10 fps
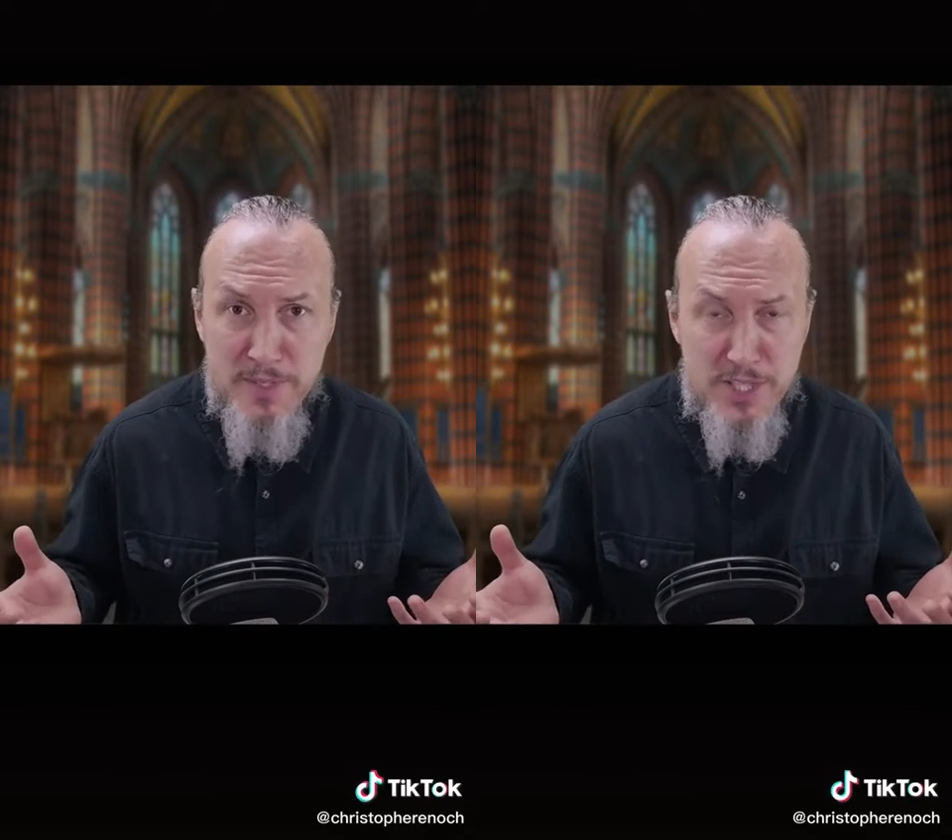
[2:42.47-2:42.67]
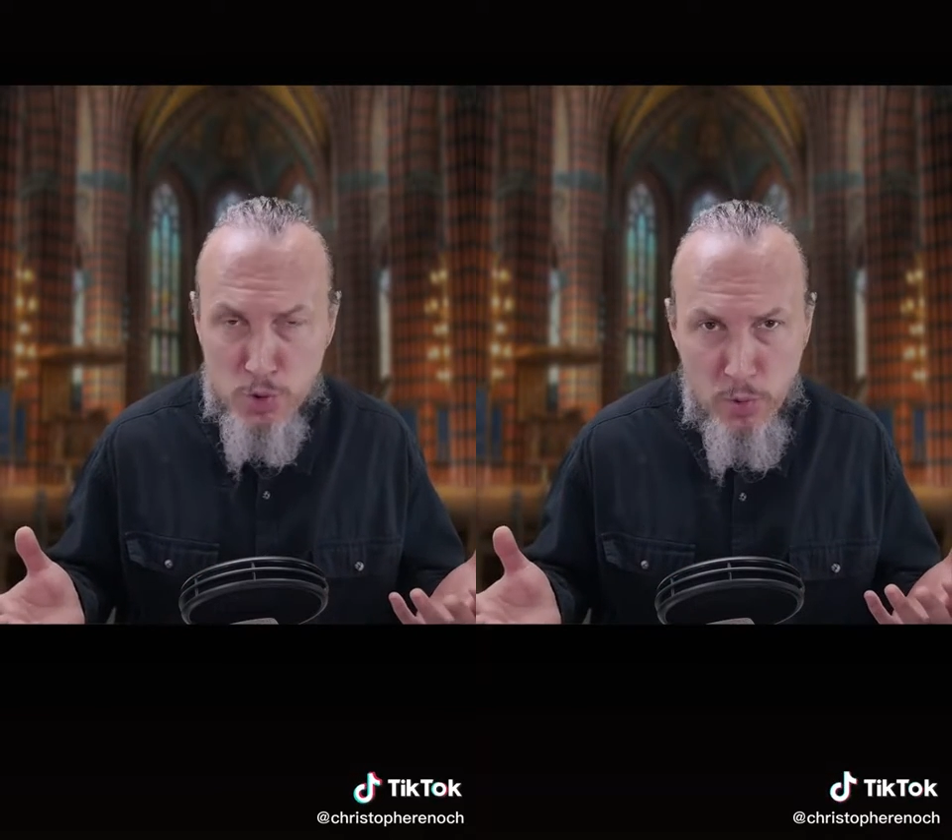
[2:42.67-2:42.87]

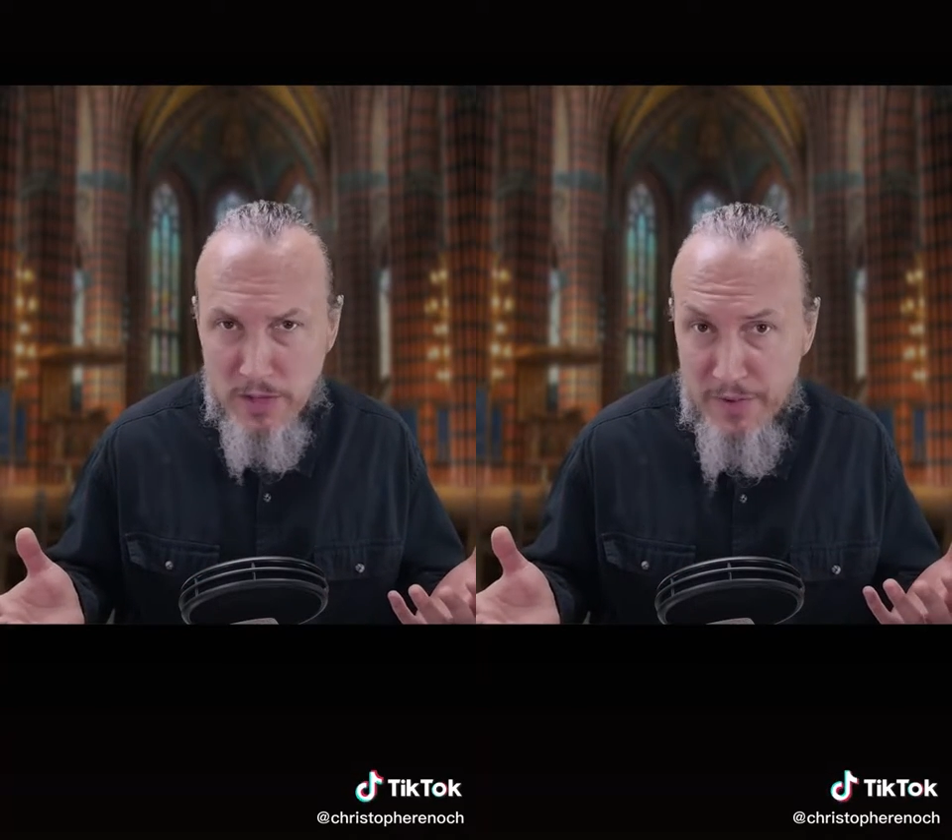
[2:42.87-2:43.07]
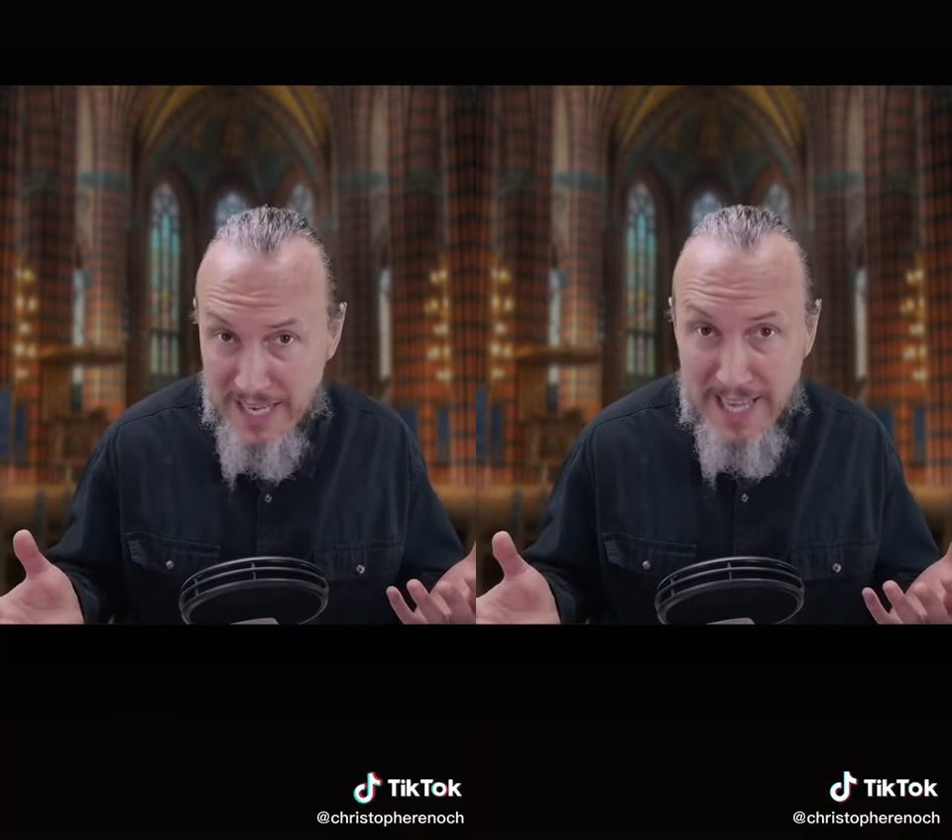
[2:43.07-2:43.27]
school of
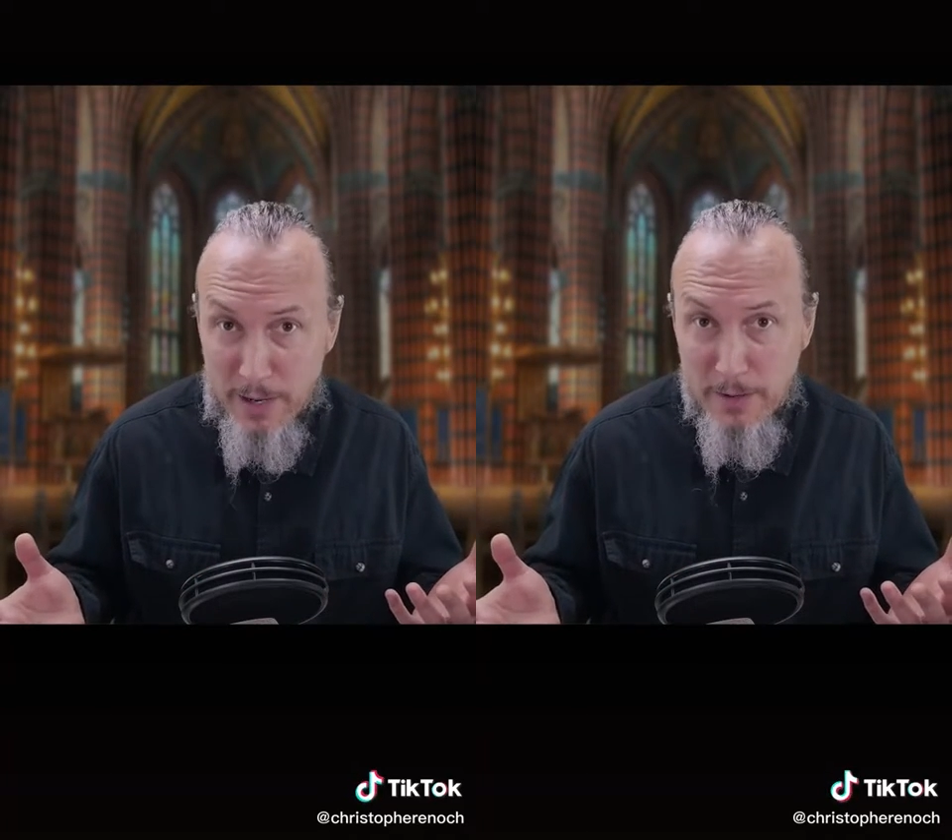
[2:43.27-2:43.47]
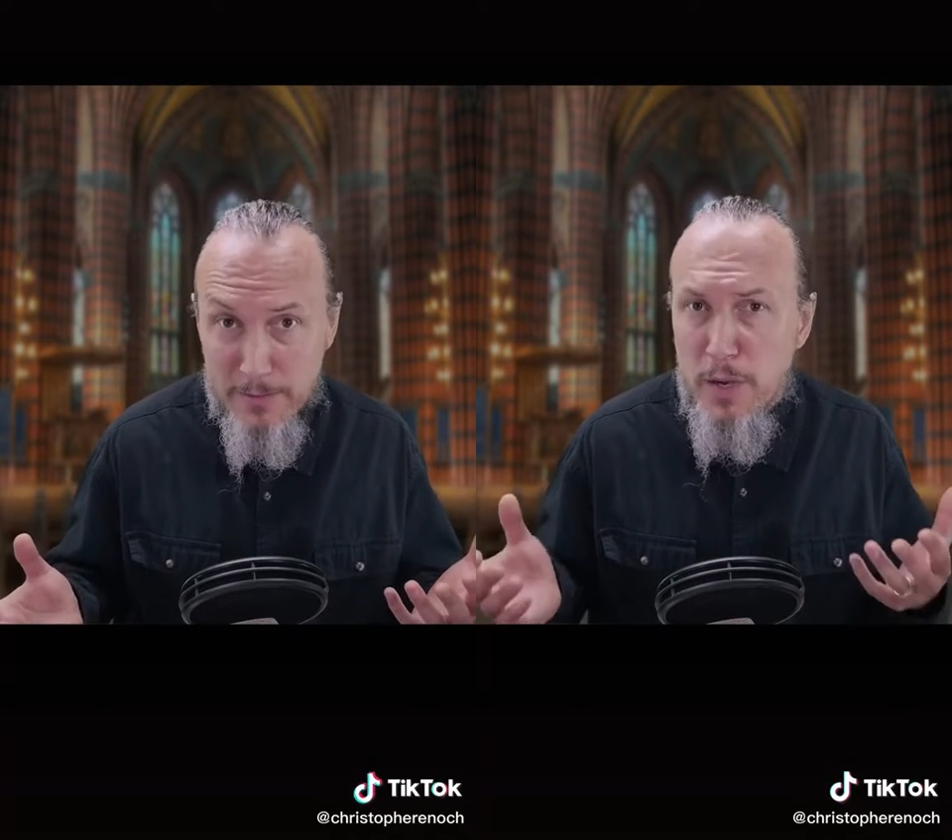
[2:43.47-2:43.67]
Hillel.
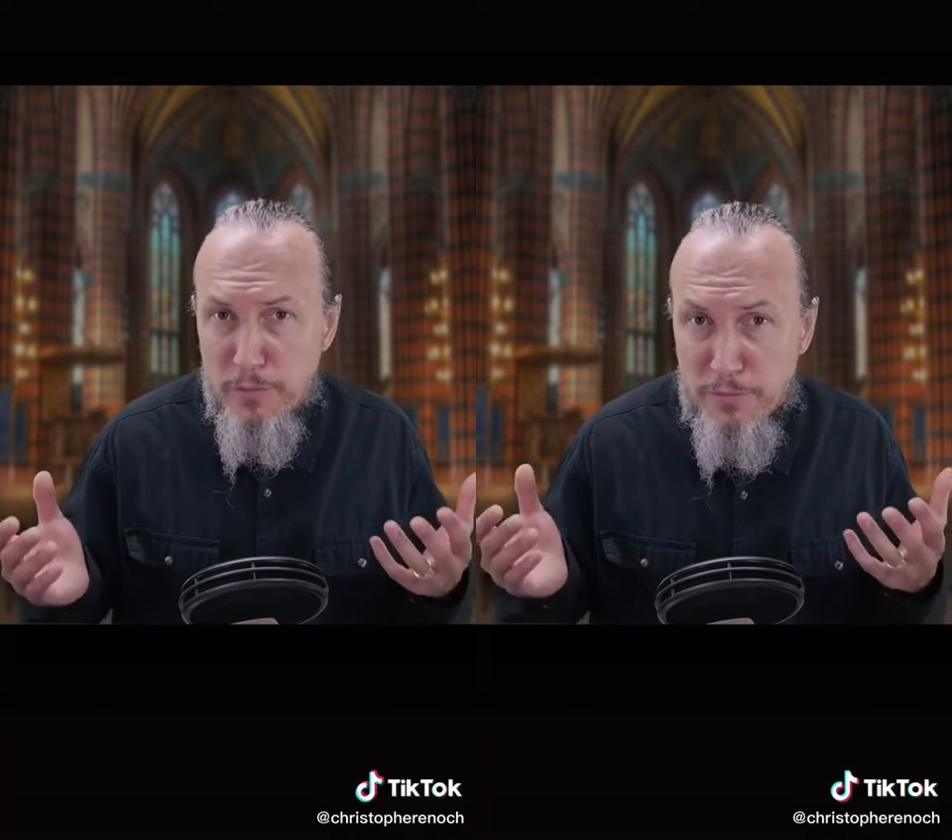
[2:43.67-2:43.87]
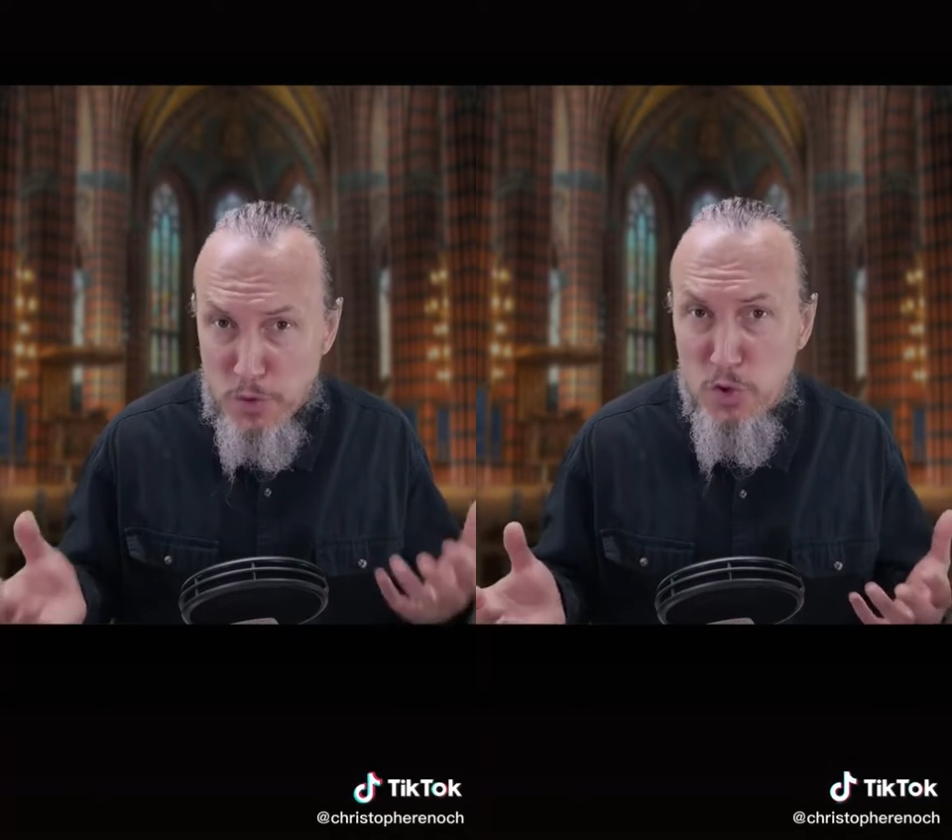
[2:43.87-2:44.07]

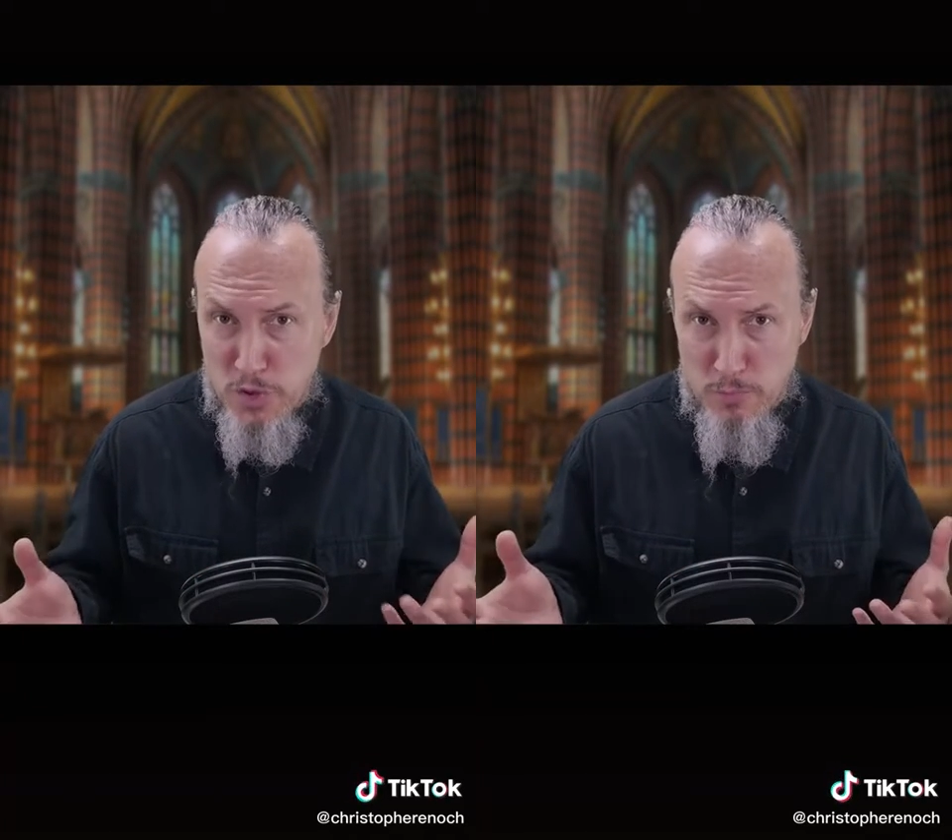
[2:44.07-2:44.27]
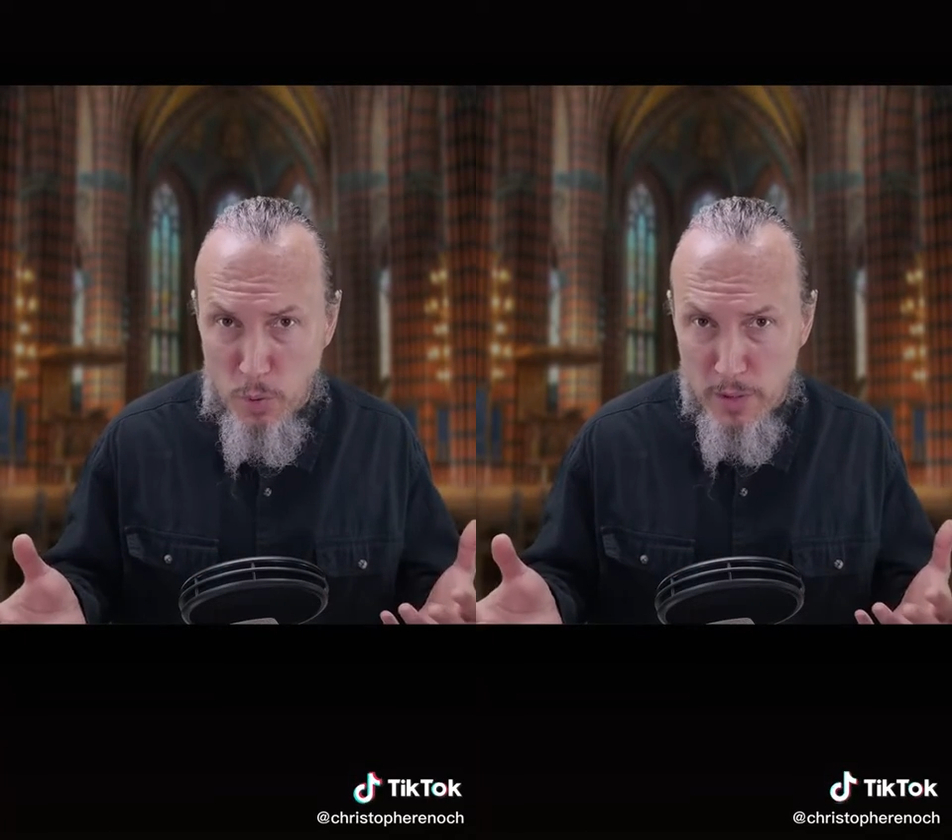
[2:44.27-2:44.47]

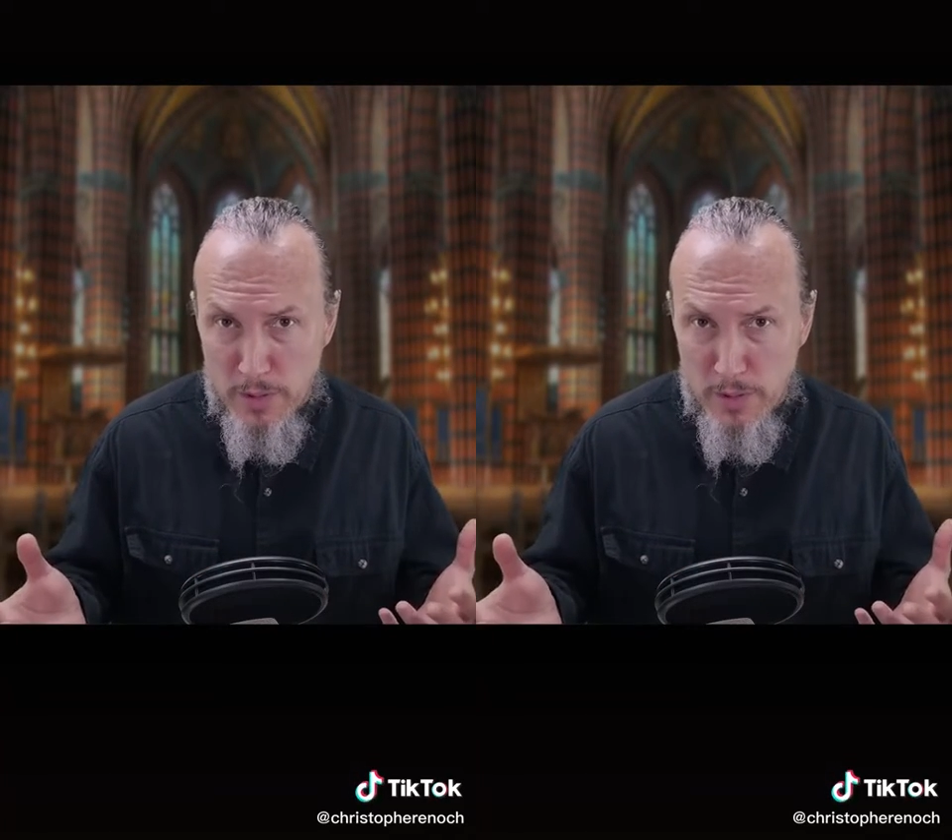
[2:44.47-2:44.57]
Furthermore,